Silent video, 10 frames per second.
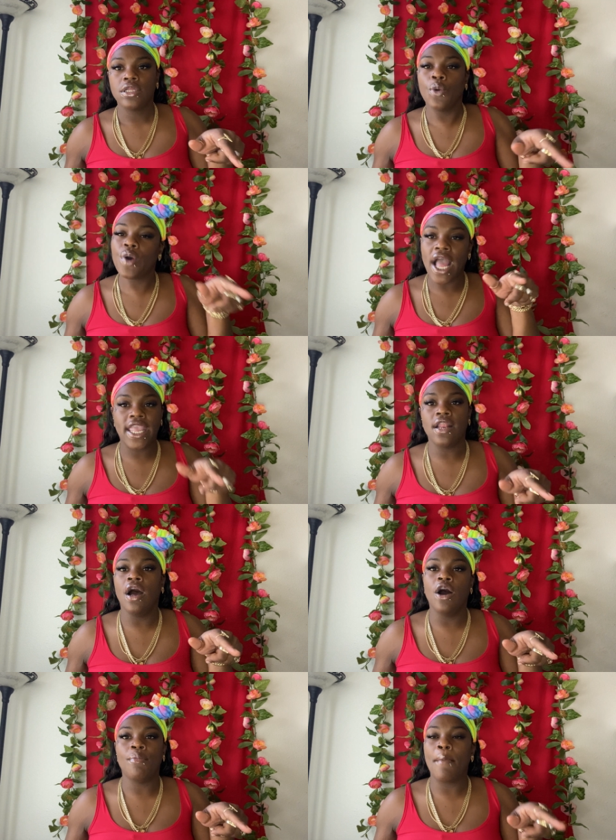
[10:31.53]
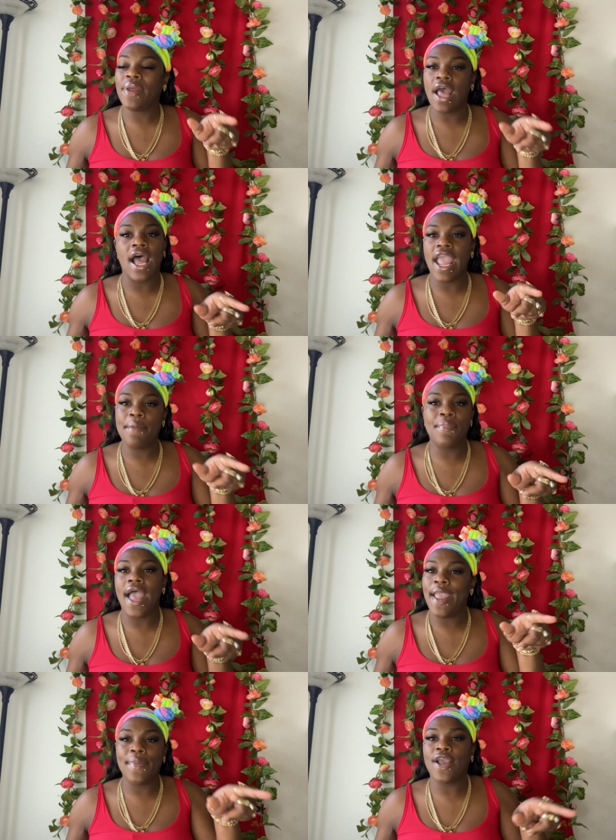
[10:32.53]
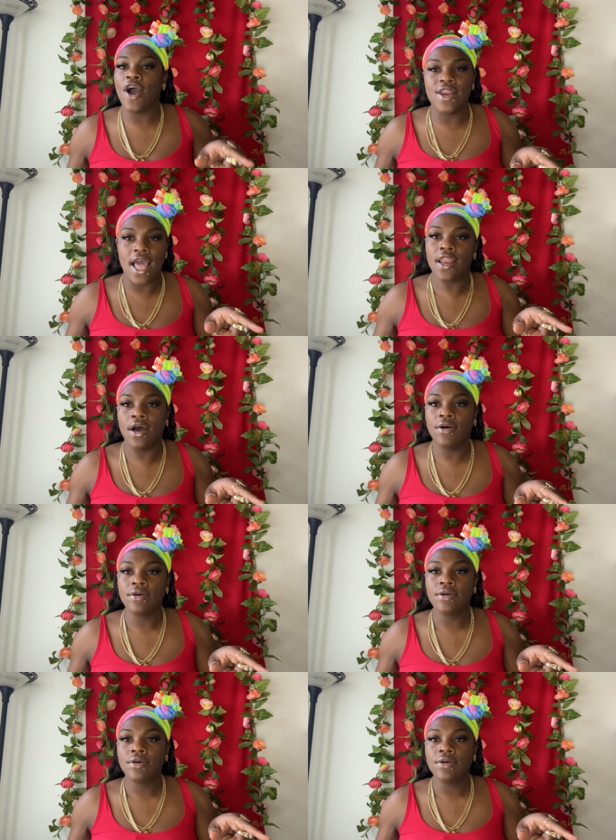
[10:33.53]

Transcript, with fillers: And when I get home, I've been I ain't I ain't been gone that long.